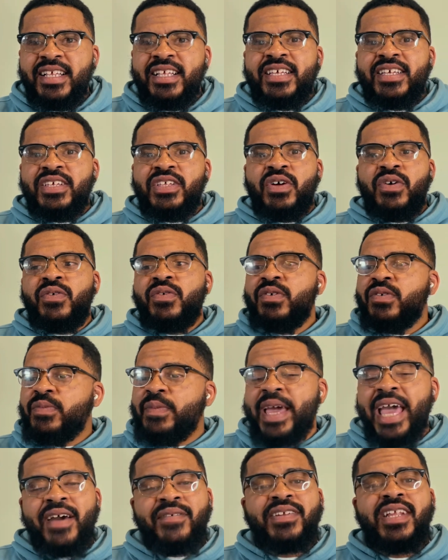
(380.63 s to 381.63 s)
You know, we
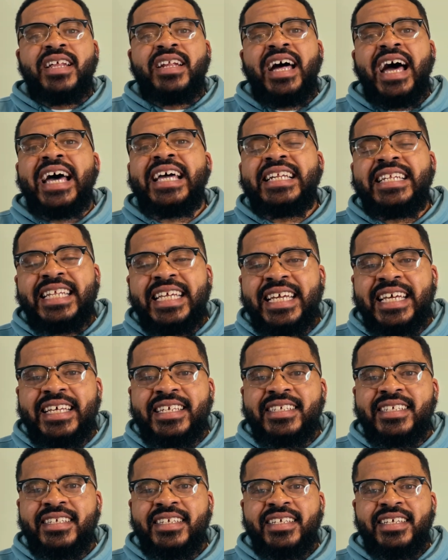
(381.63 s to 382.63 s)
may have a lot of
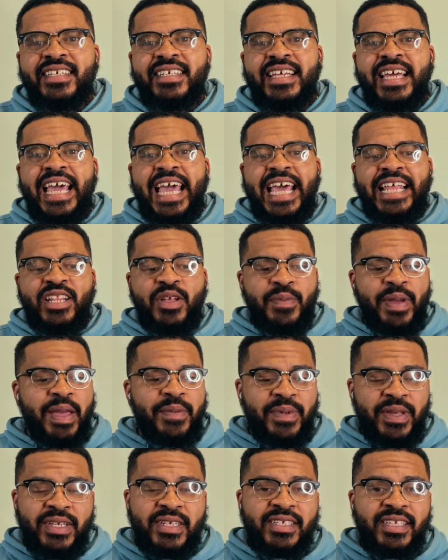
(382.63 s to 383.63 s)
ideas, and there may
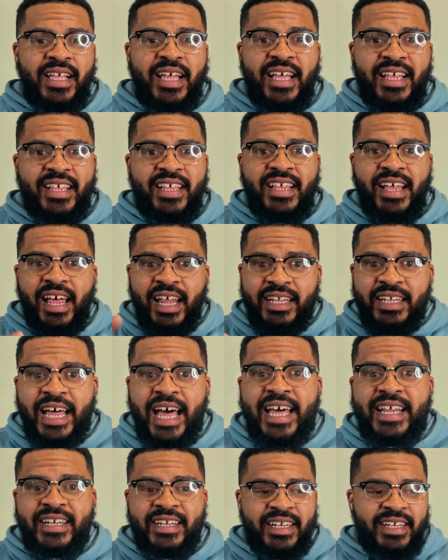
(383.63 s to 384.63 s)
be a
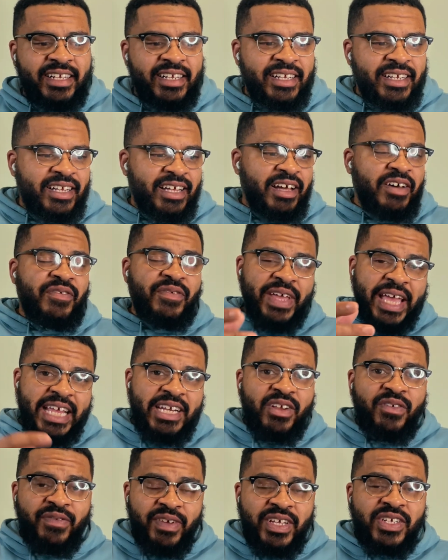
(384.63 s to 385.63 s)
lot of
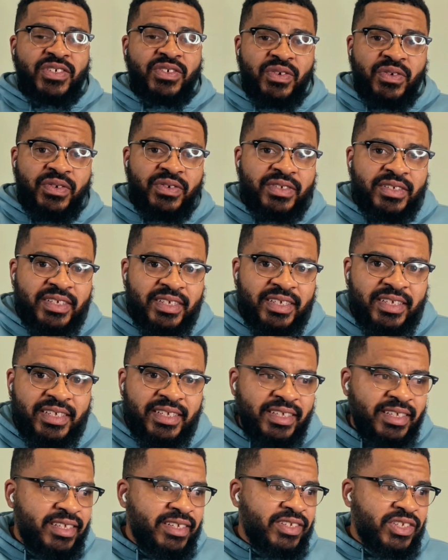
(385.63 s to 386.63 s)
individuals,
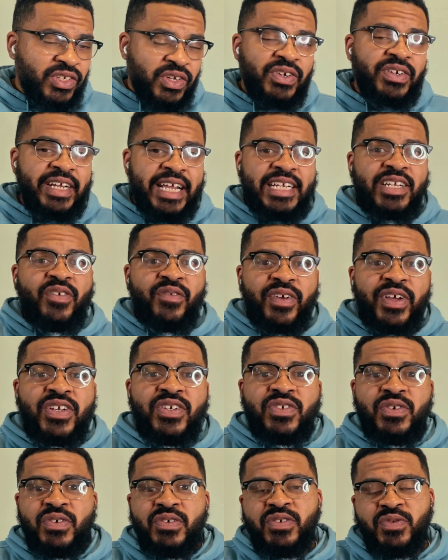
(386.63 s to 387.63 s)
certain
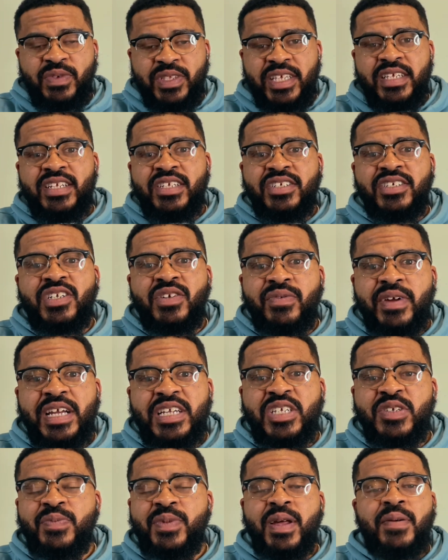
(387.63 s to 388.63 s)
individuals within the
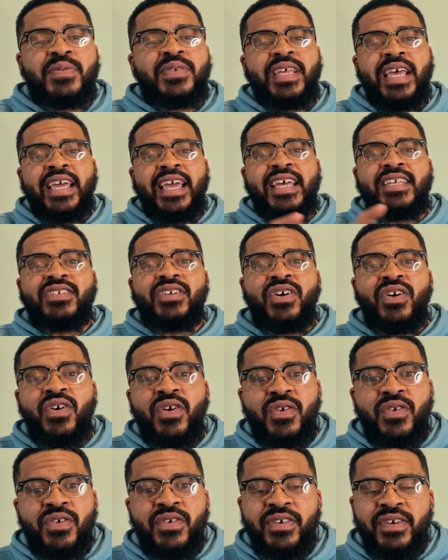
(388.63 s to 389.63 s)
generation, but I'm saying as a
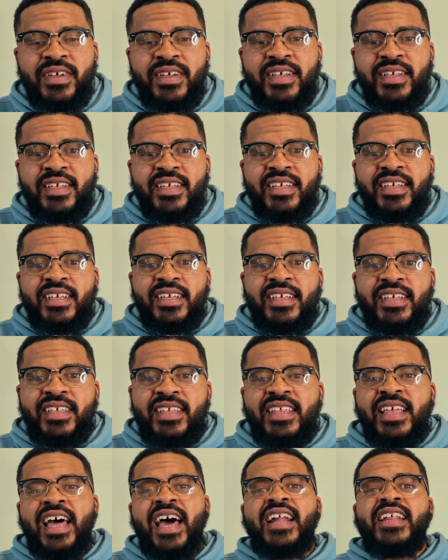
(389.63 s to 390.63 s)
whole,
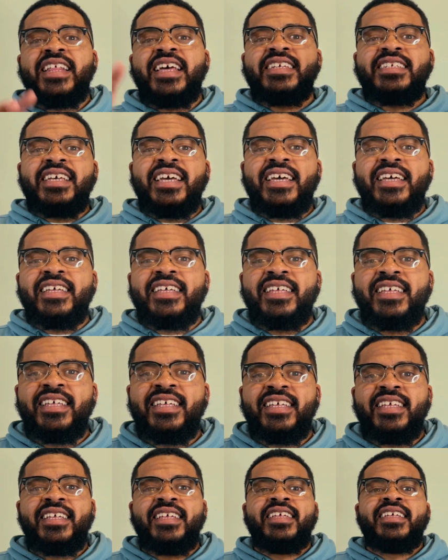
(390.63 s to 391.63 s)
how do they say it?
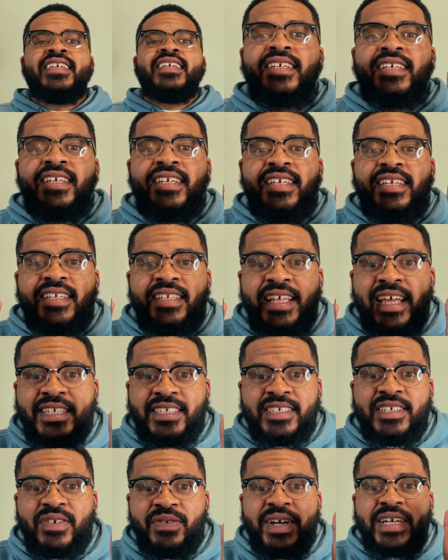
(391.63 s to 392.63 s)
That
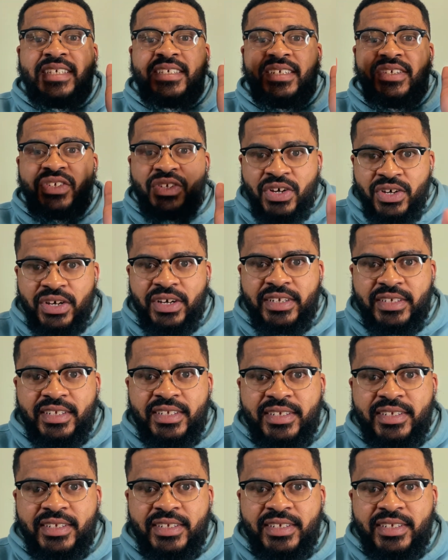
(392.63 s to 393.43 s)
generation is cooked.